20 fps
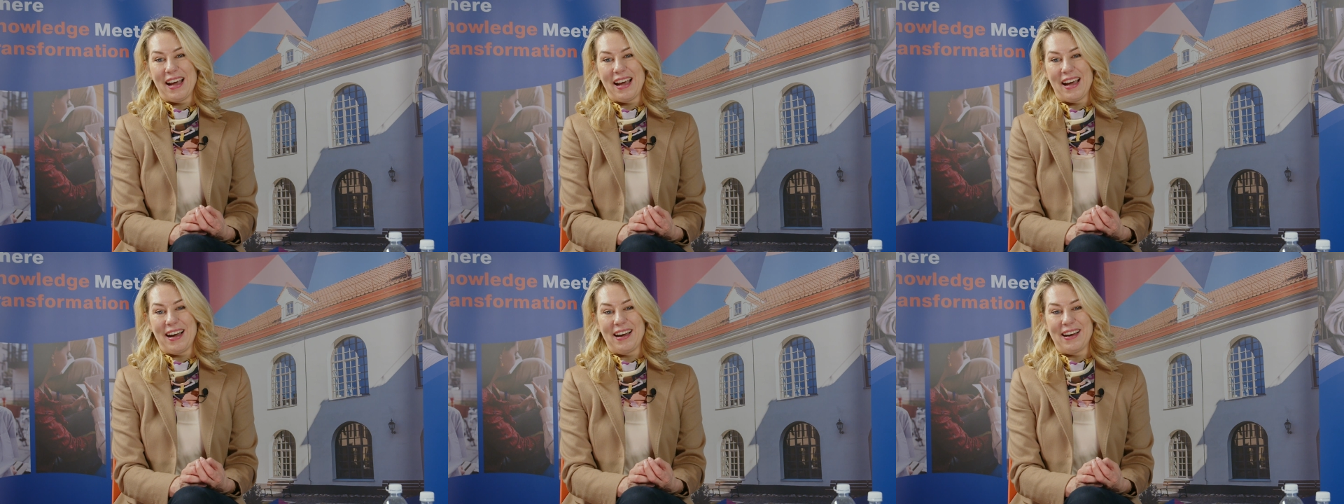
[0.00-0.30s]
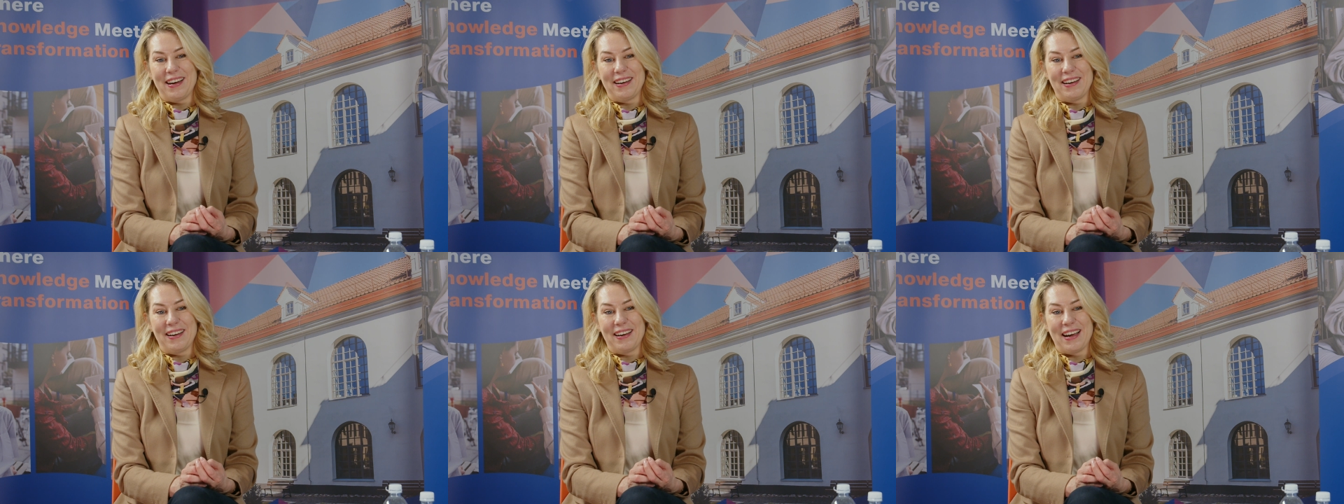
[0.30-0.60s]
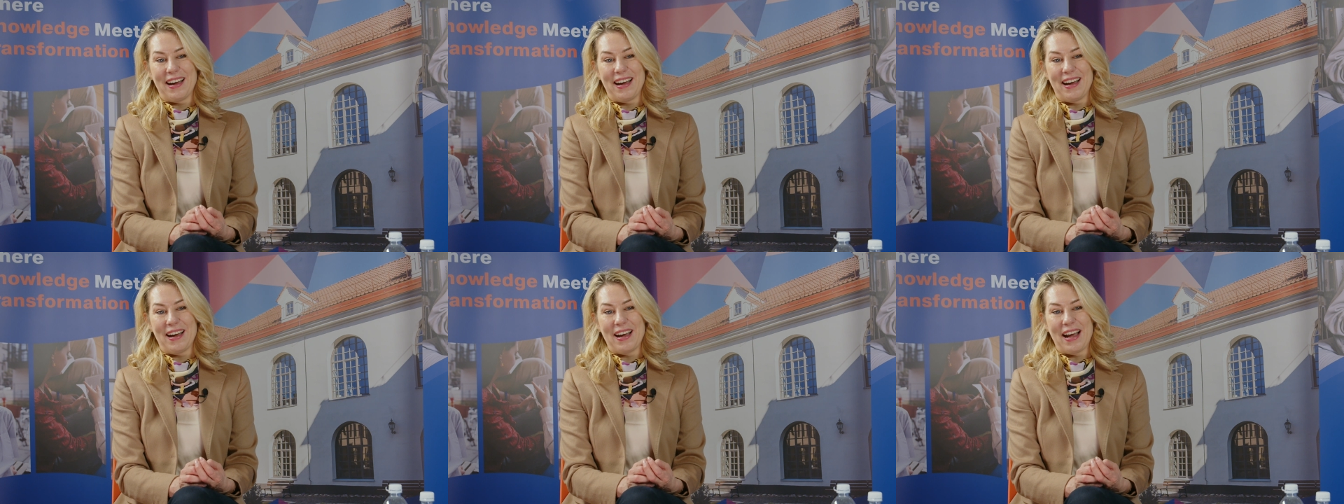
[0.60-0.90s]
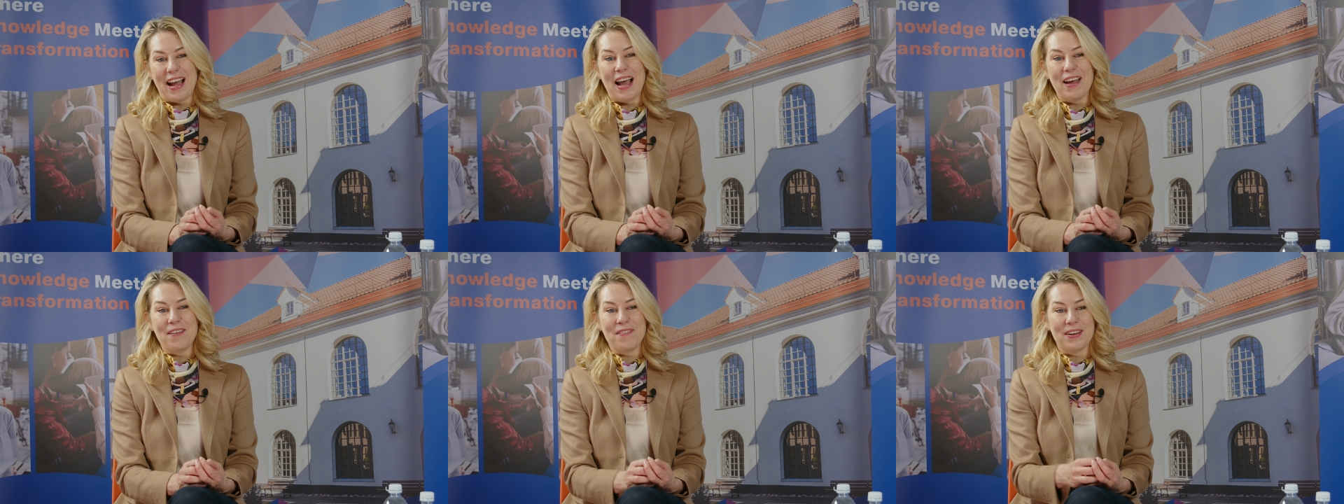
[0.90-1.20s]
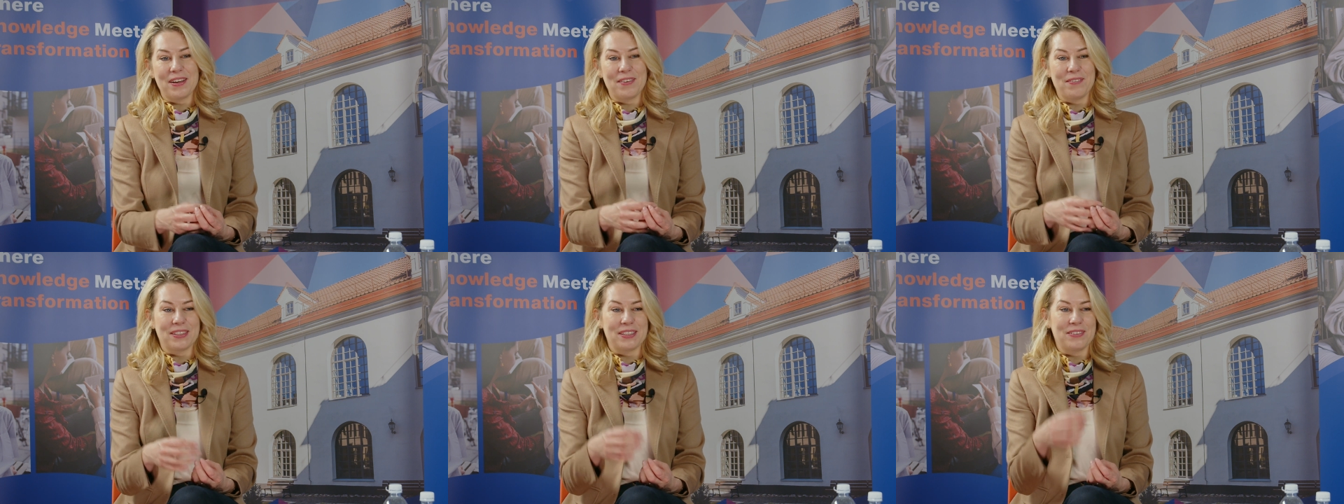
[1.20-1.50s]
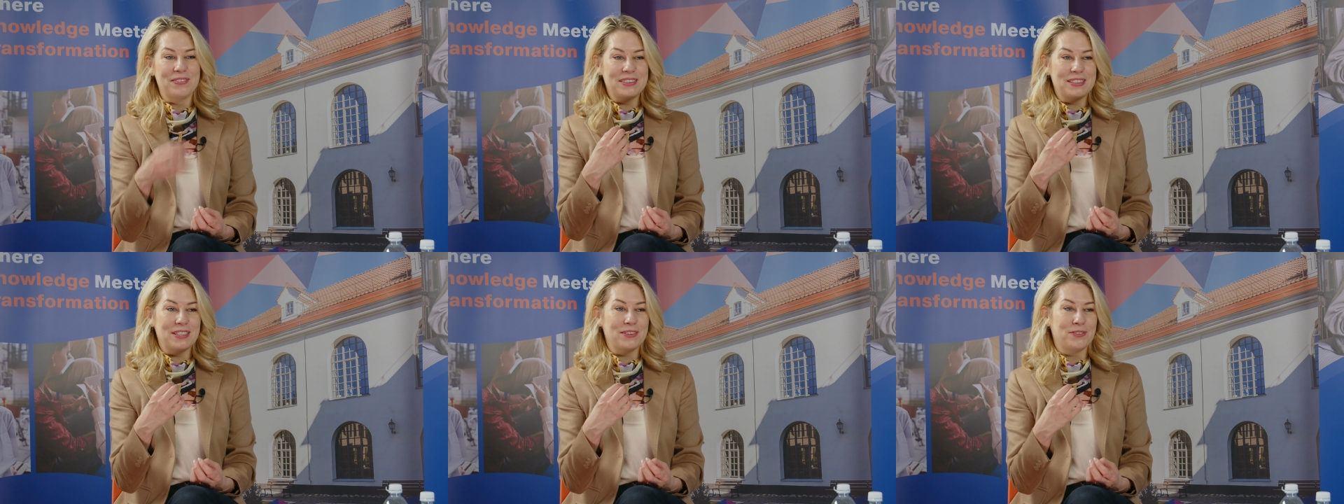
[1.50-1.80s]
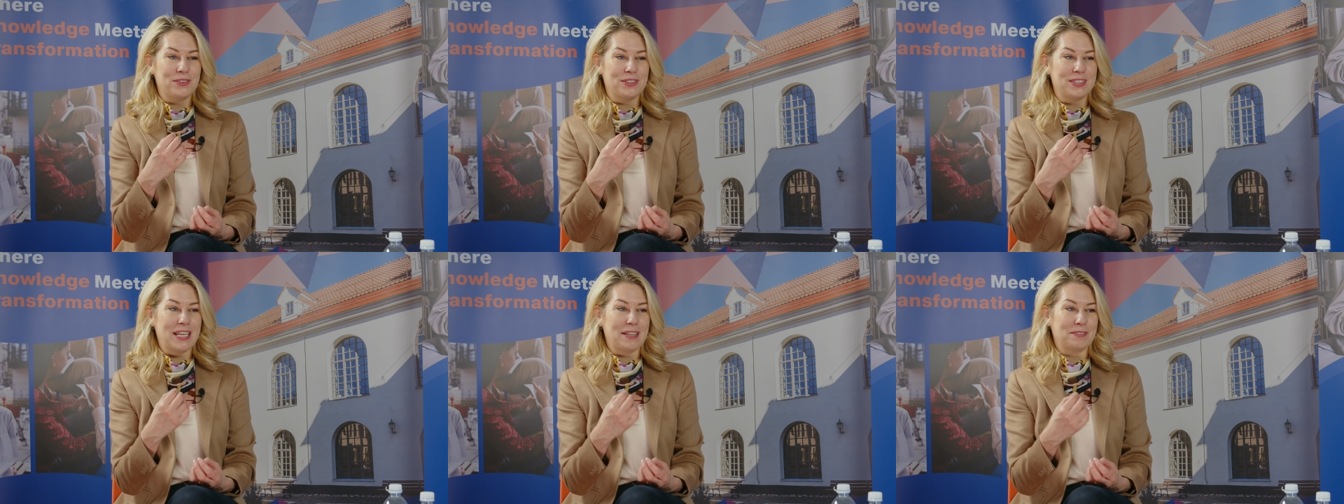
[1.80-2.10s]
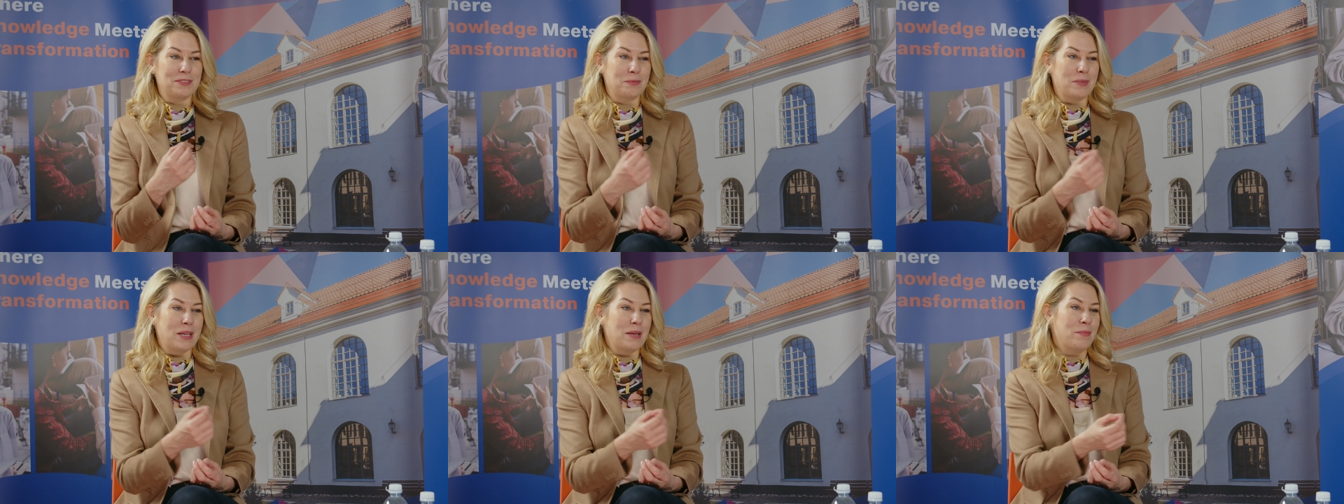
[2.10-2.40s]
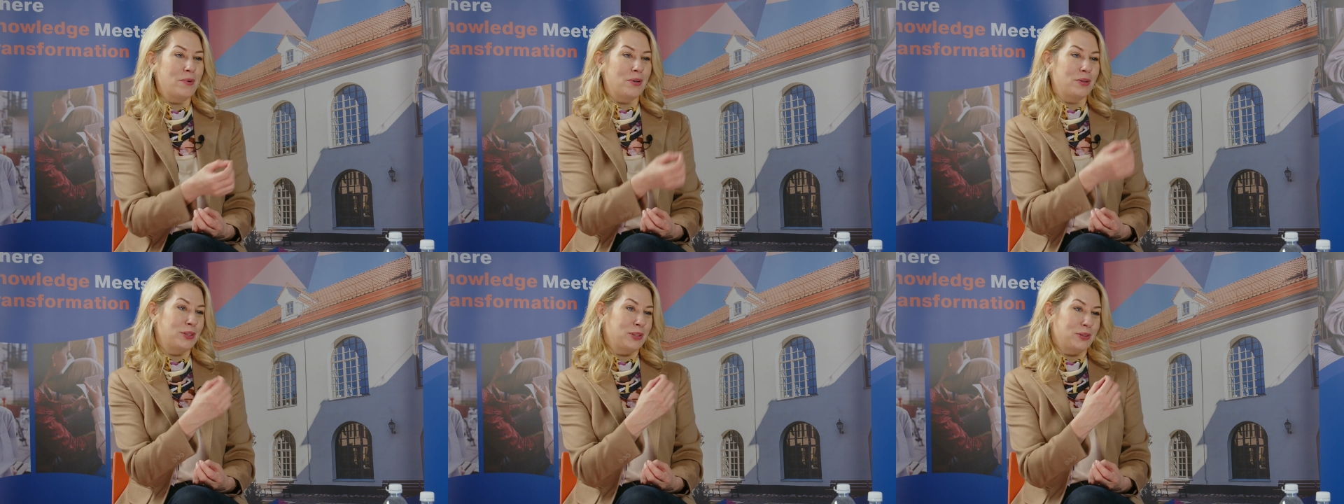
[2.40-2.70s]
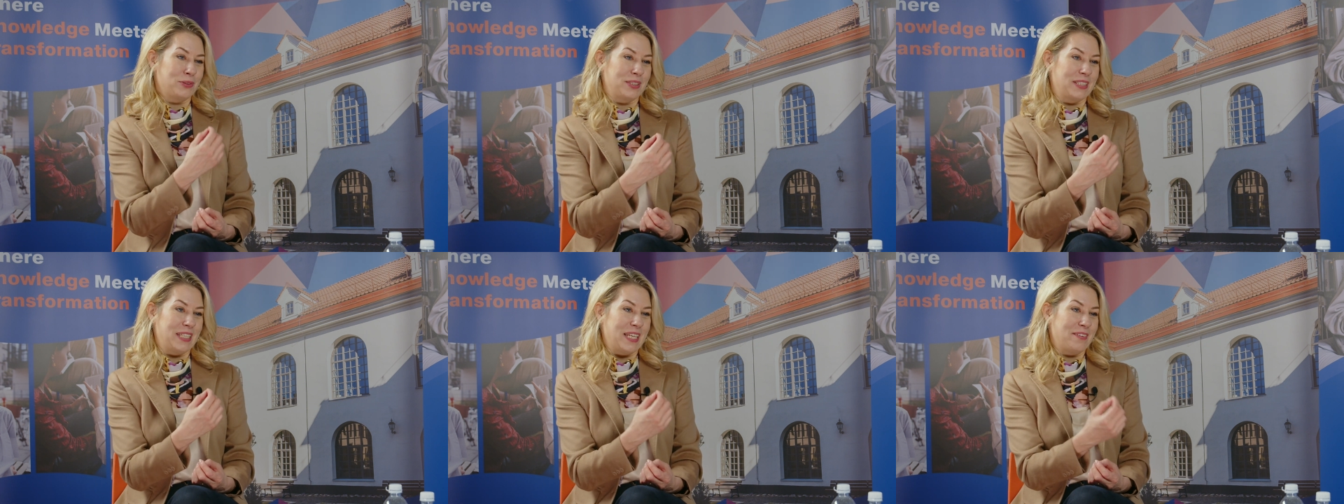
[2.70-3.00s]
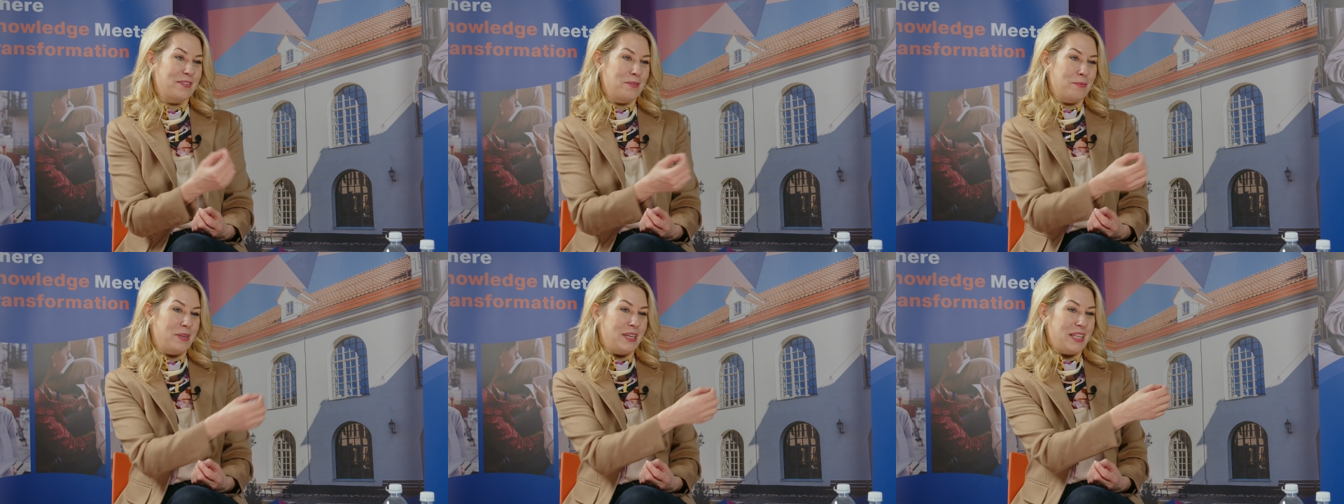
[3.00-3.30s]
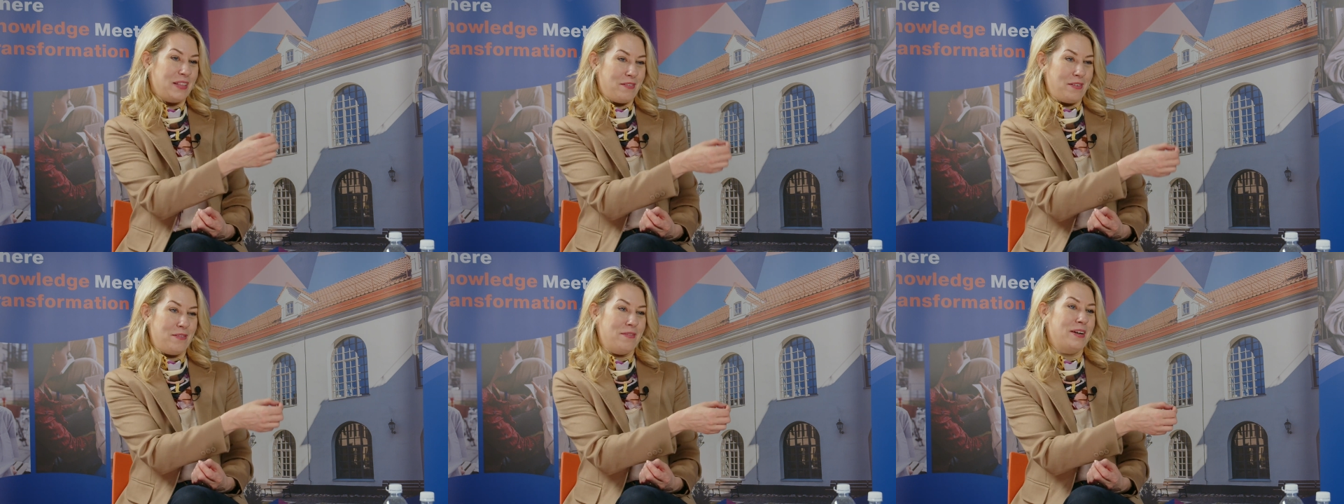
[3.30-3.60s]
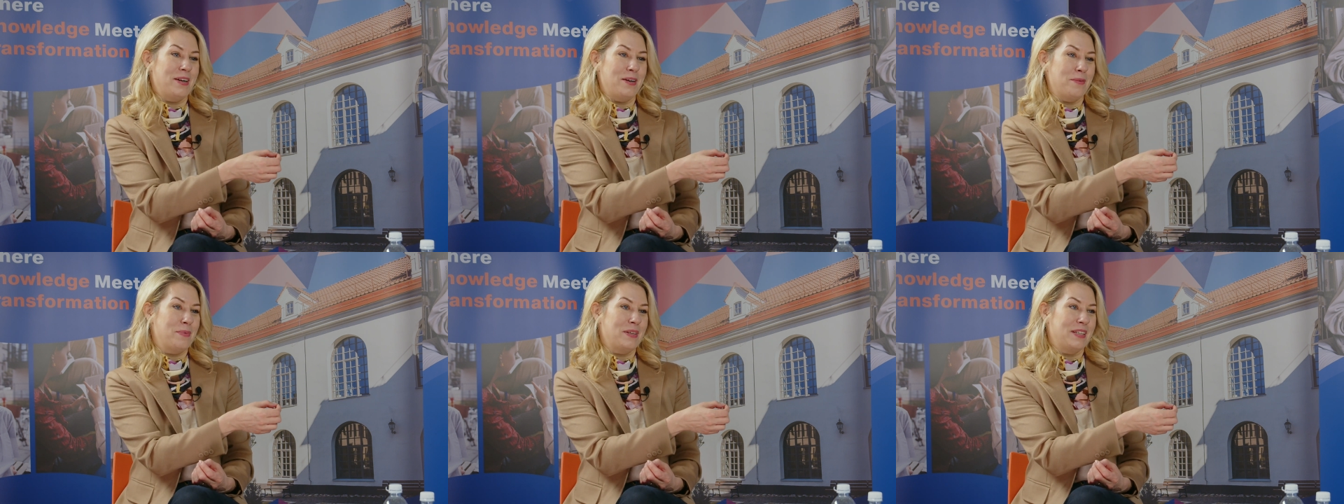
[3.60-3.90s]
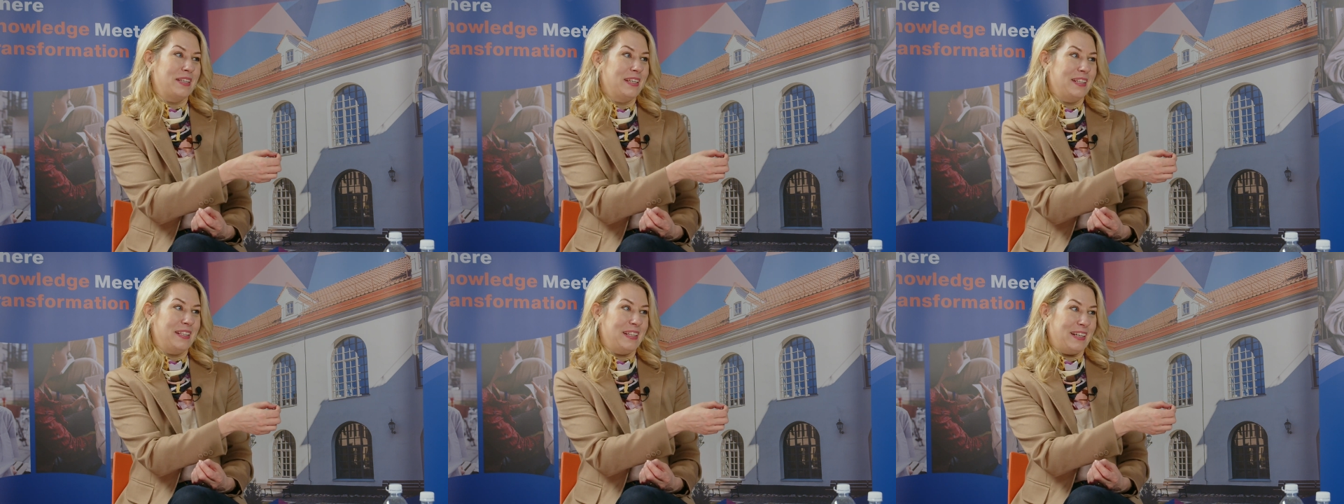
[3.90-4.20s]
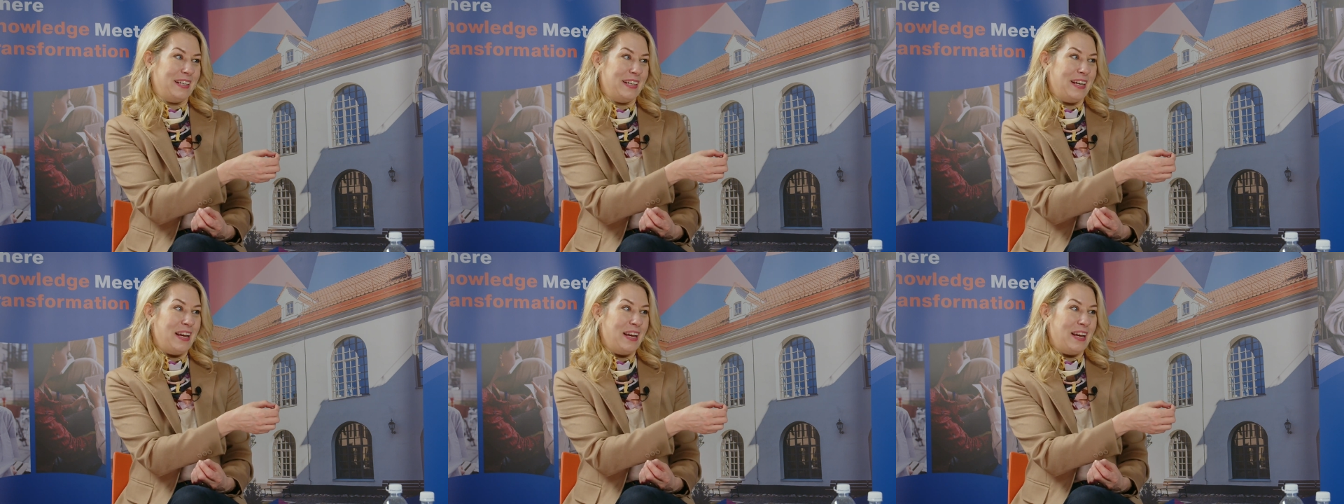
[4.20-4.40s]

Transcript: I think that this enthusiasm maybe also saved me in the very beginning.